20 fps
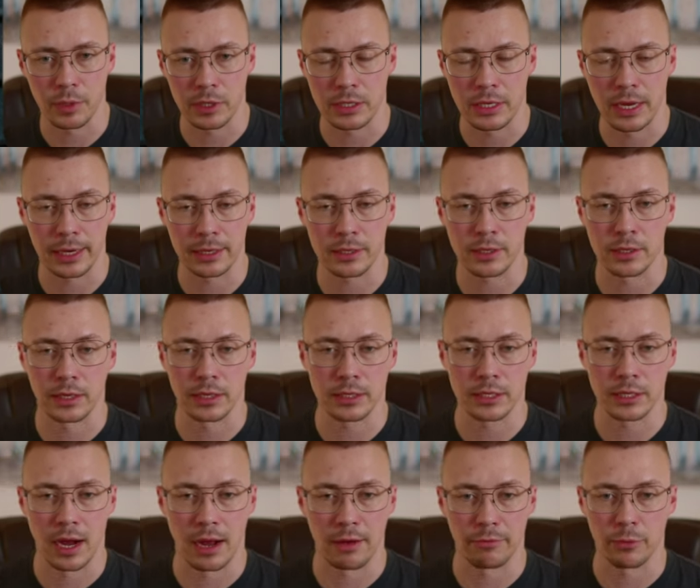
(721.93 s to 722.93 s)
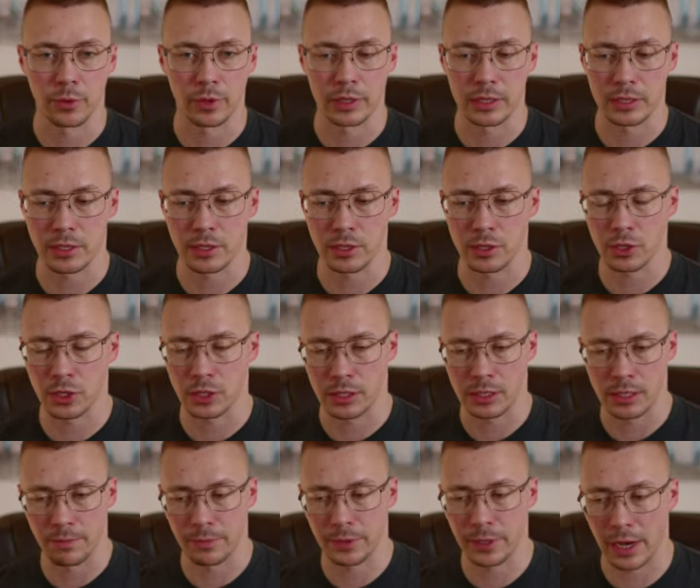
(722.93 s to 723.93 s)
It's excellent software. This is just
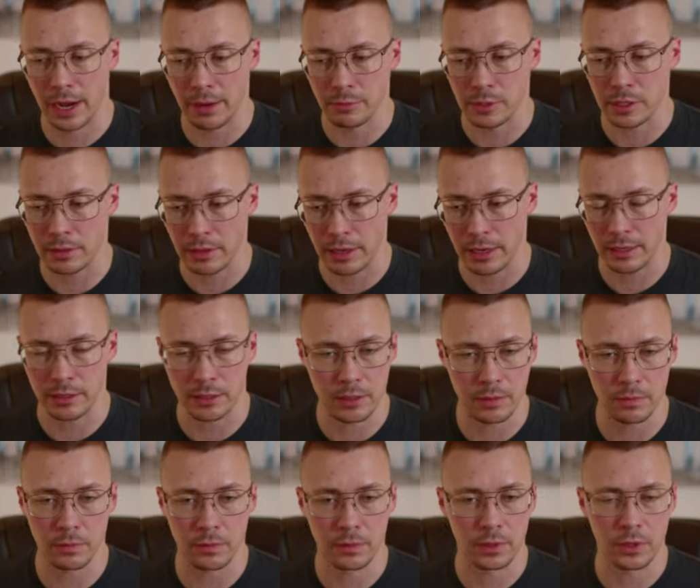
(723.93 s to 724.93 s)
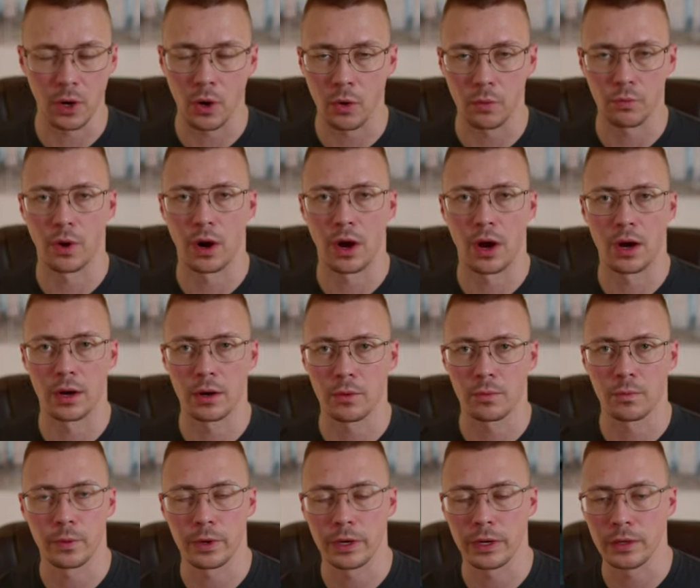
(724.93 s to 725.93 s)
sometimes things go wrong
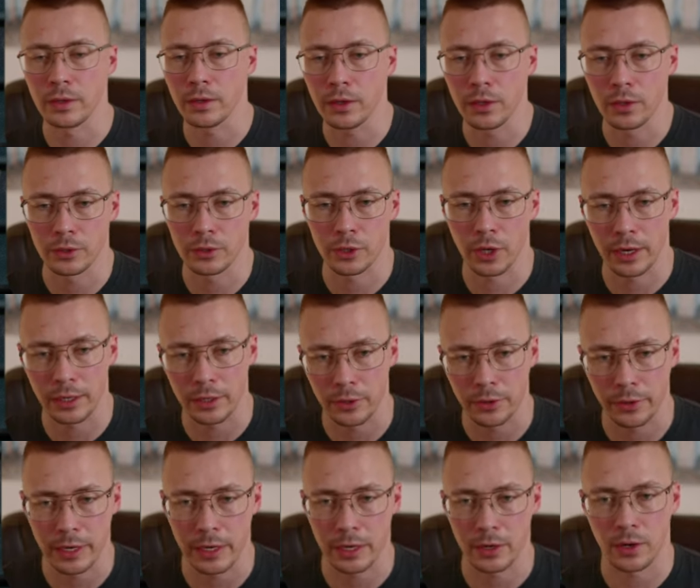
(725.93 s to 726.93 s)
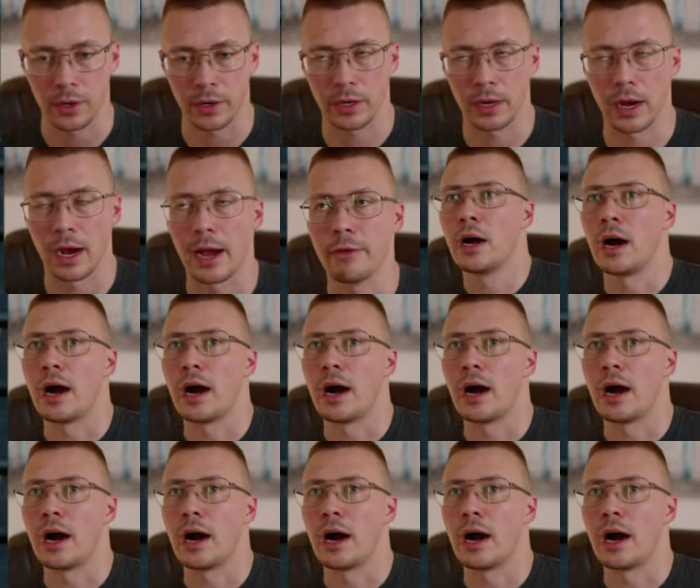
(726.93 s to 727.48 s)
when you're trying to create an archive.